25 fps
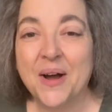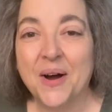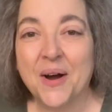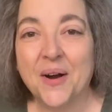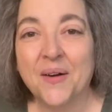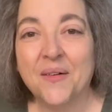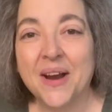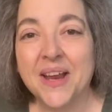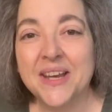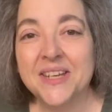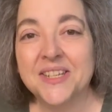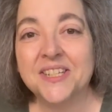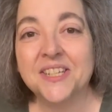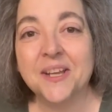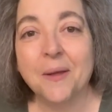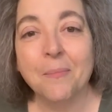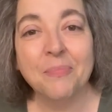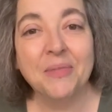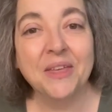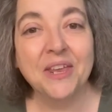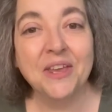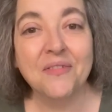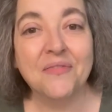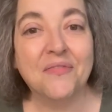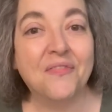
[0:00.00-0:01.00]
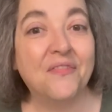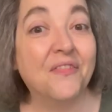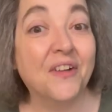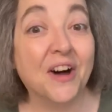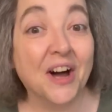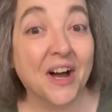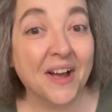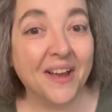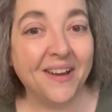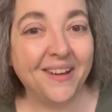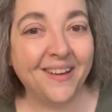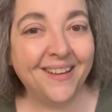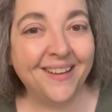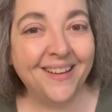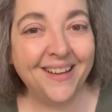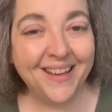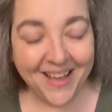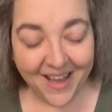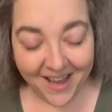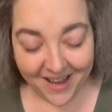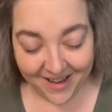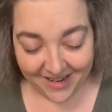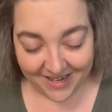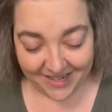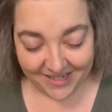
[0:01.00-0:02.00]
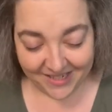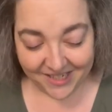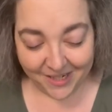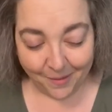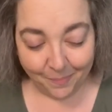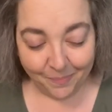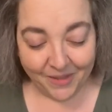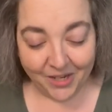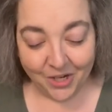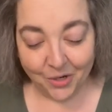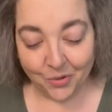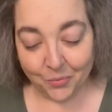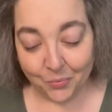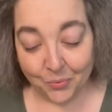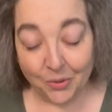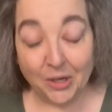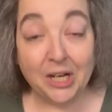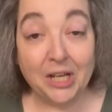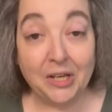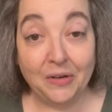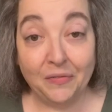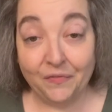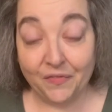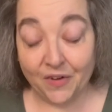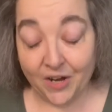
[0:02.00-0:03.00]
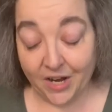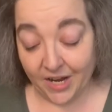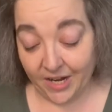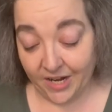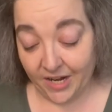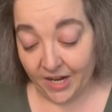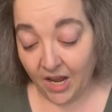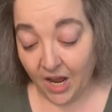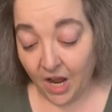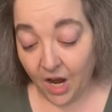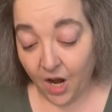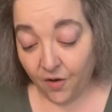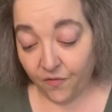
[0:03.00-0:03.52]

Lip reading: All right, something fun, something really fun